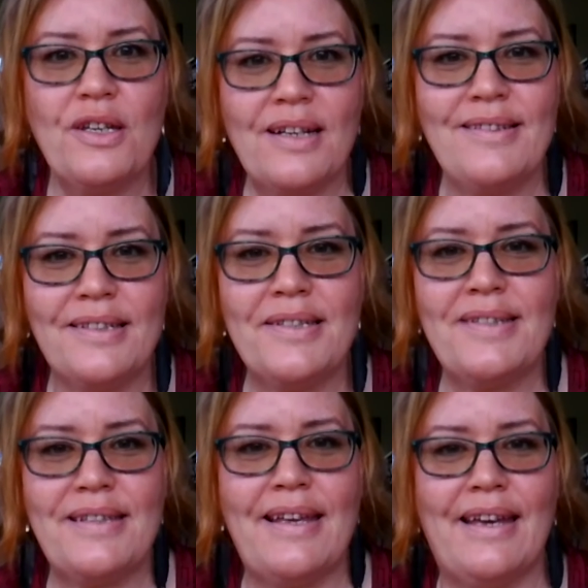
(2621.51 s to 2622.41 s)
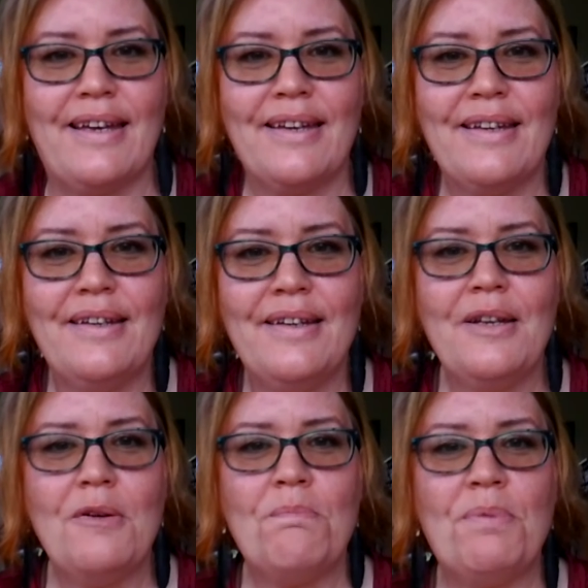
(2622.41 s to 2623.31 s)
You can exist,
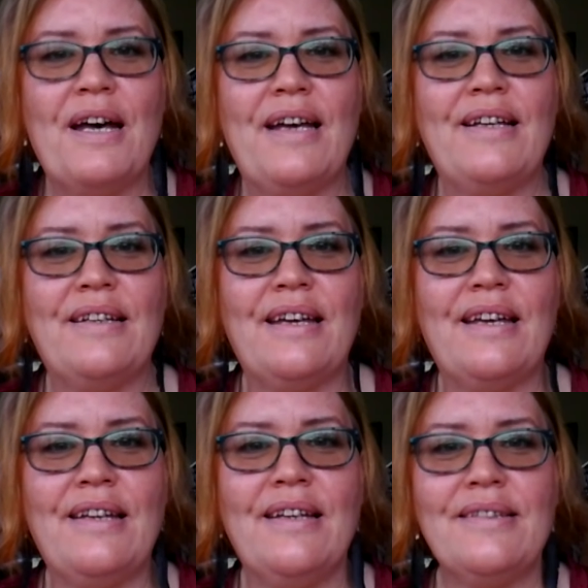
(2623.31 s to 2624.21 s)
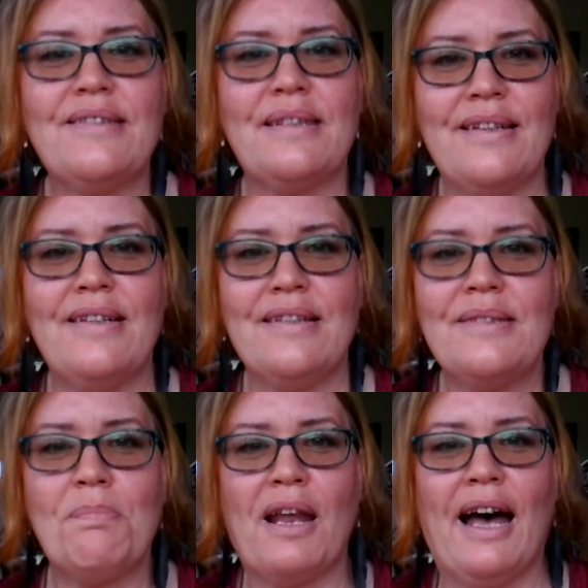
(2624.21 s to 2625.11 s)
but it
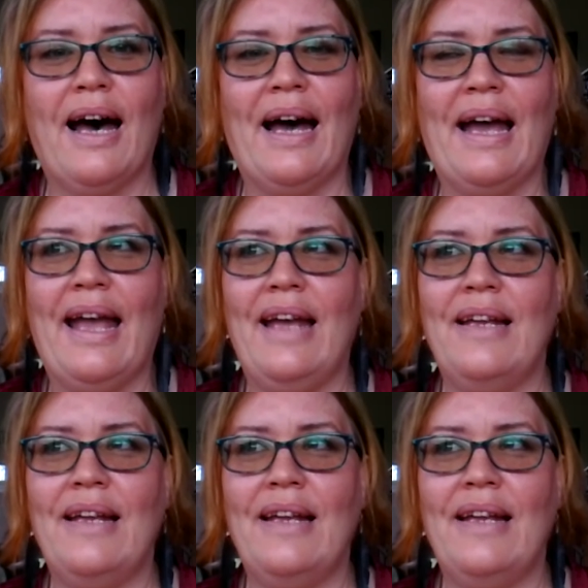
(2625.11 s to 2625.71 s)
is blah,